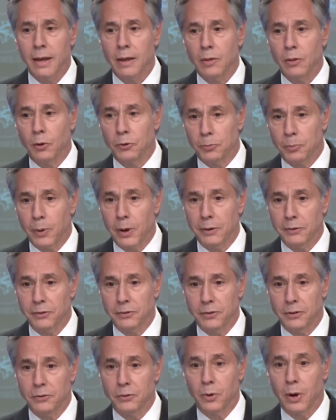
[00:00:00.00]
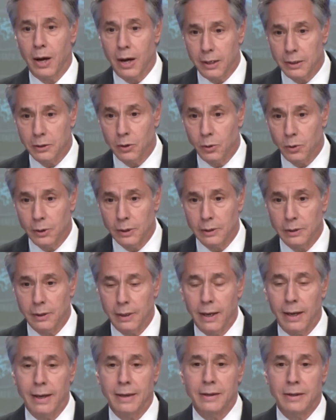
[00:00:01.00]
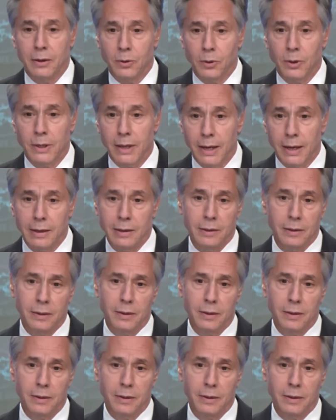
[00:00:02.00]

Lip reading: Those processes are ongoing, and here again,